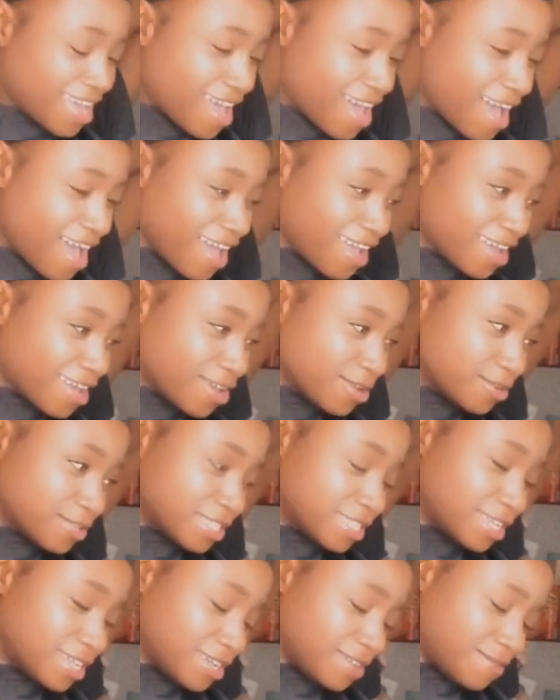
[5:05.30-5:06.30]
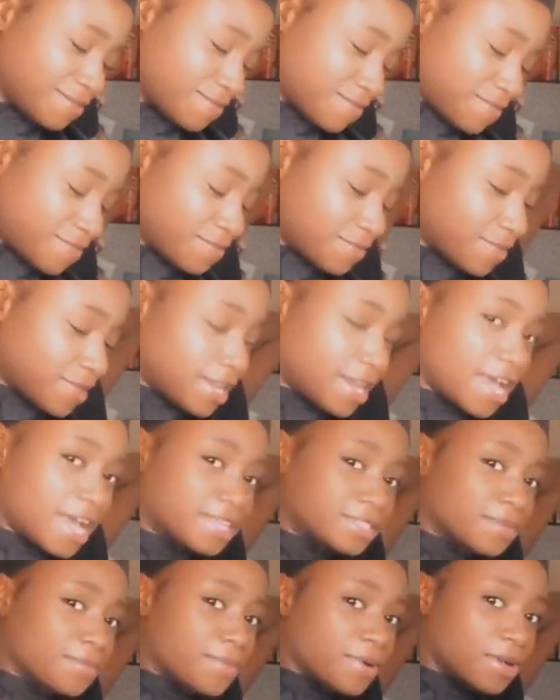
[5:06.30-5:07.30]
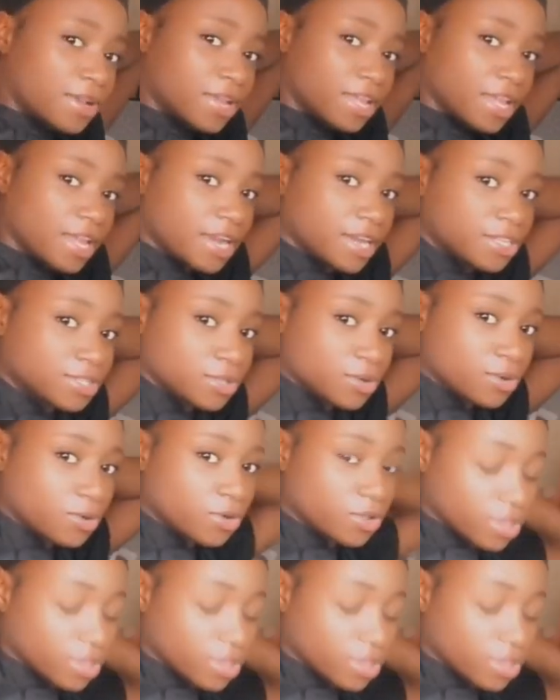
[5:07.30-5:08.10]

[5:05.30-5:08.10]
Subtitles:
I close it. It has a button here to hold the